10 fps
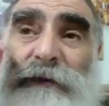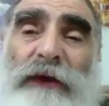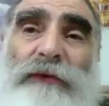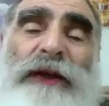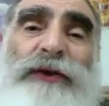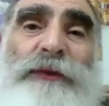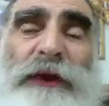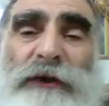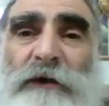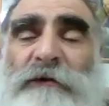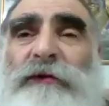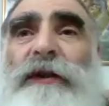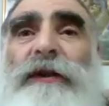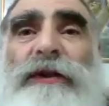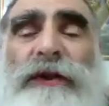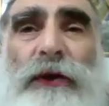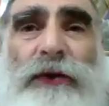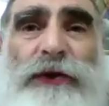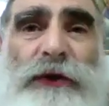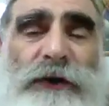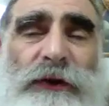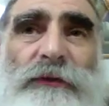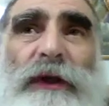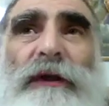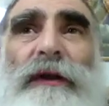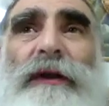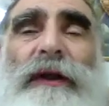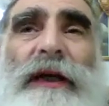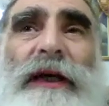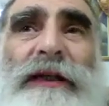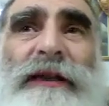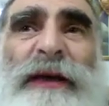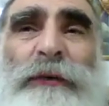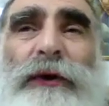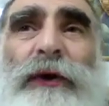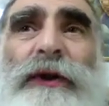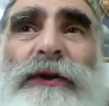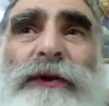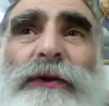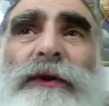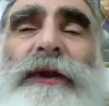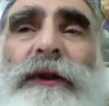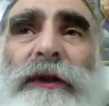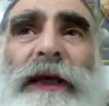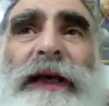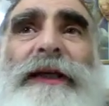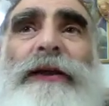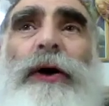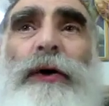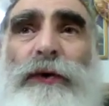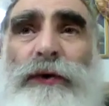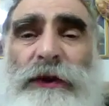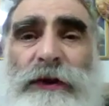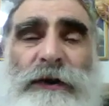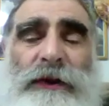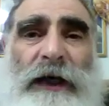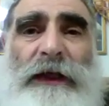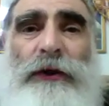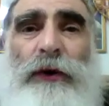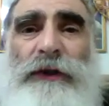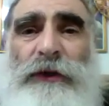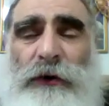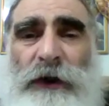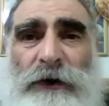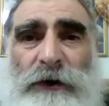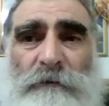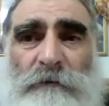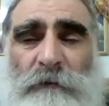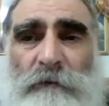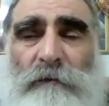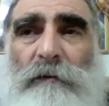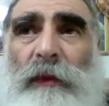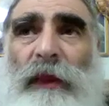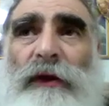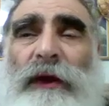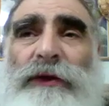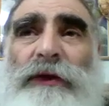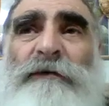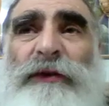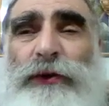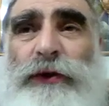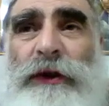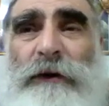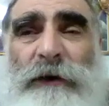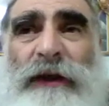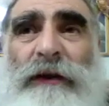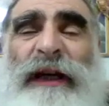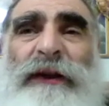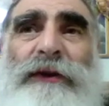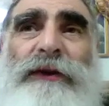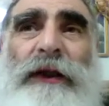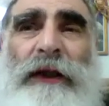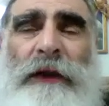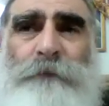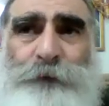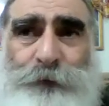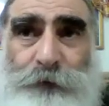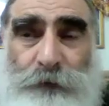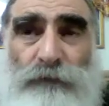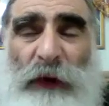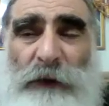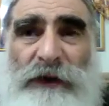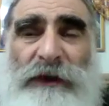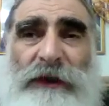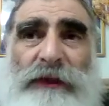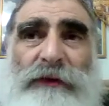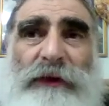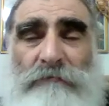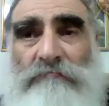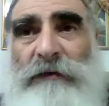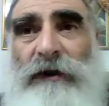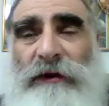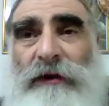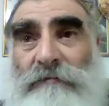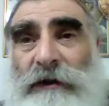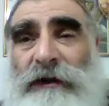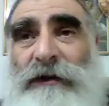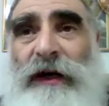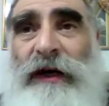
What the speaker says: regiment of soldiers, and they belonged to the Egoz unit. Okay, it's infantry, and but it's like it's